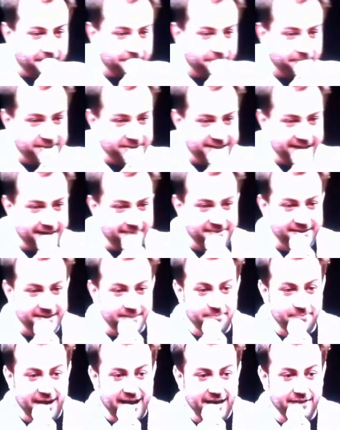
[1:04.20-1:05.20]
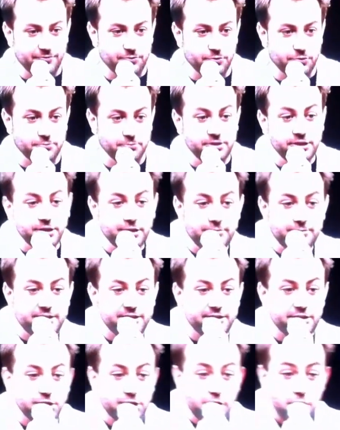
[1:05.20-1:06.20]
up 3 times in the bathroom. Little
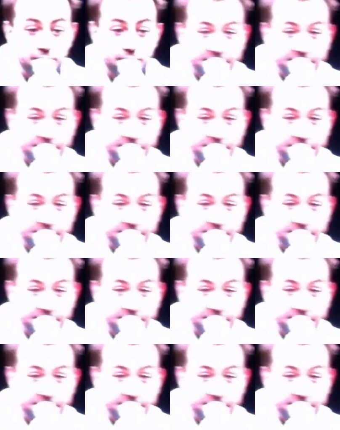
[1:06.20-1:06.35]
Mr. Low